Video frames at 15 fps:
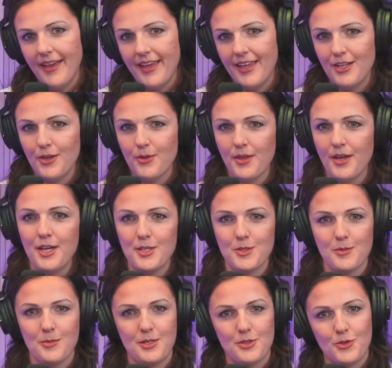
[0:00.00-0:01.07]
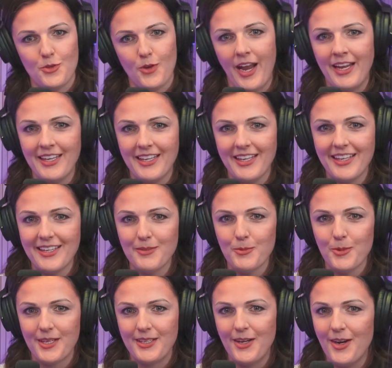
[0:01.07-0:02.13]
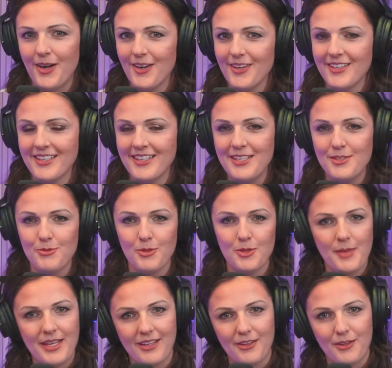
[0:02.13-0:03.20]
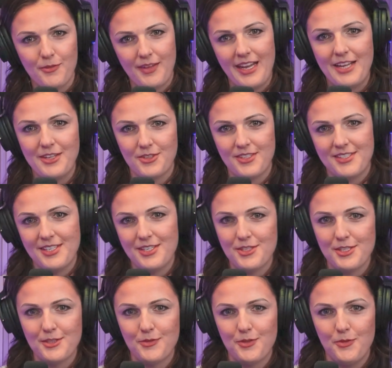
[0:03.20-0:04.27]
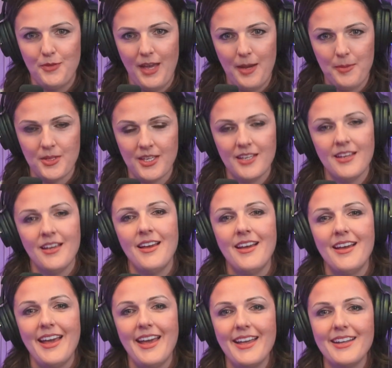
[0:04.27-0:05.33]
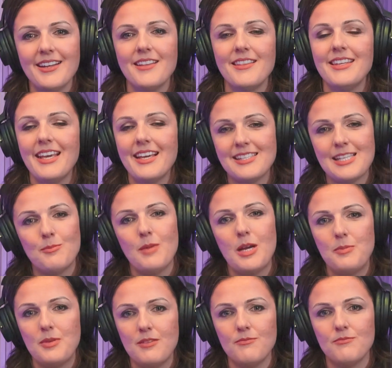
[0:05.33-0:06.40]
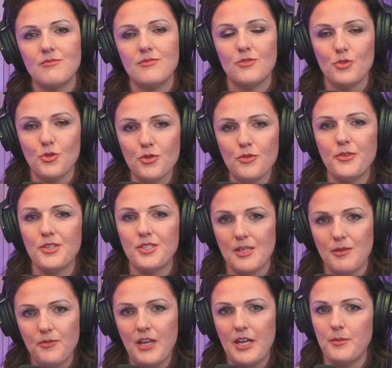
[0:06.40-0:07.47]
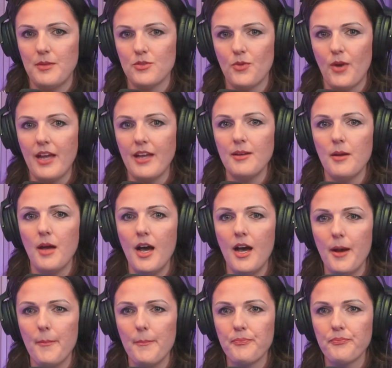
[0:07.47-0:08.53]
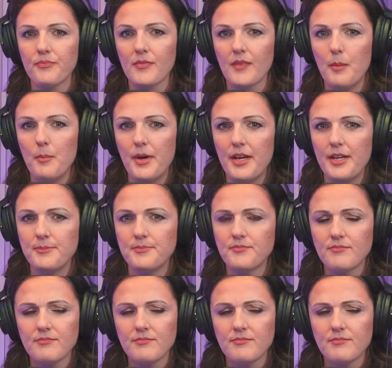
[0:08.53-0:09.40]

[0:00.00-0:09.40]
And, you know, the husband is grinding and working hard and he's the one making all the financial decisions for the family. And yes, that might be true for some families, right? Um, but